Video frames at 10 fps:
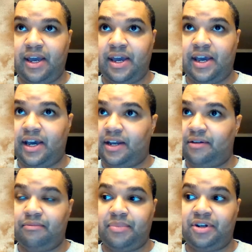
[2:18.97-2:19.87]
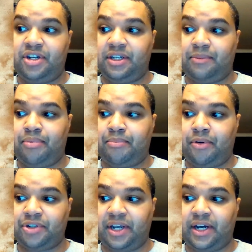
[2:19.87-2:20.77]
But she
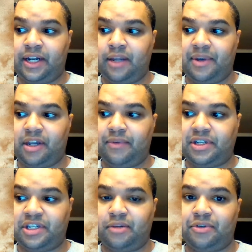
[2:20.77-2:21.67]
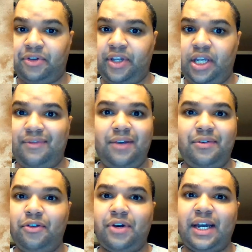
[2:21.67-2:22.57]
pulls a gun on him and convinces him to leave, even
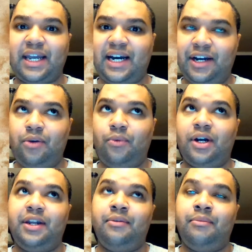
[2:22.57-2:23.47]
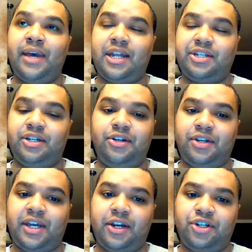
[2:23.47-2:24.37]
though I kind of wanted Madison to
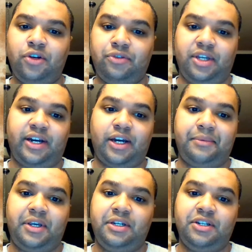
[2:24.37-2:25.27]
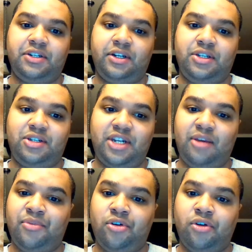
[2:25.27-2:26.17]
just kind of shoot the guy because he's just
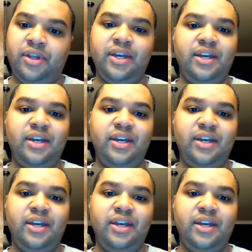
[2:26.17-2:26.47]
unstable.